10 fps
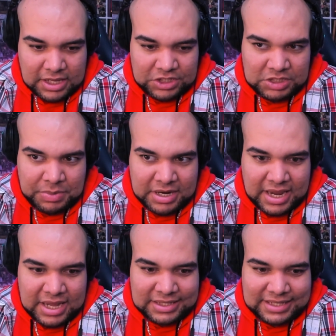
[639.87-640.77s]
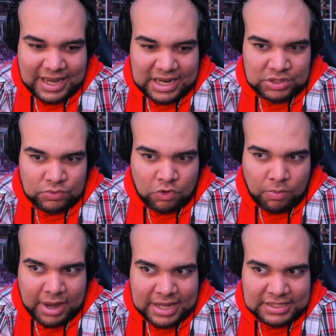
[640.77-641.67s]
she's been into Angel
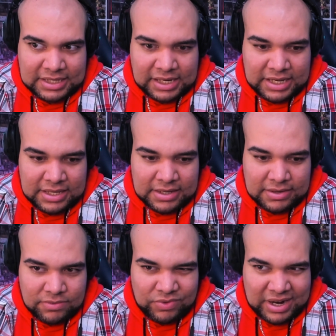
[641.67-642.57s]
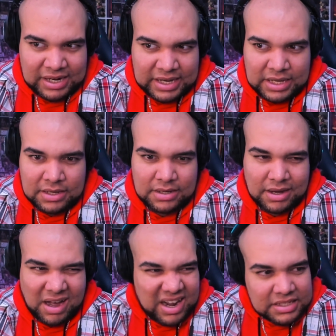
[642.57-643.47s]
romantically, really,
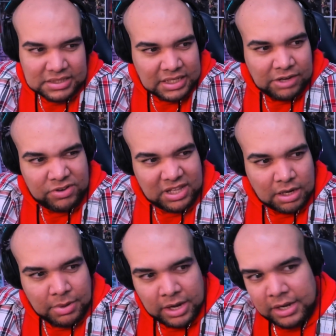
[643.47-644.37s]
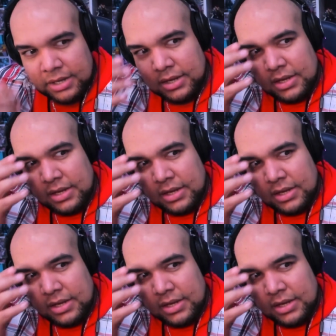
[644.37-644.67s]
honestly, if we think about it.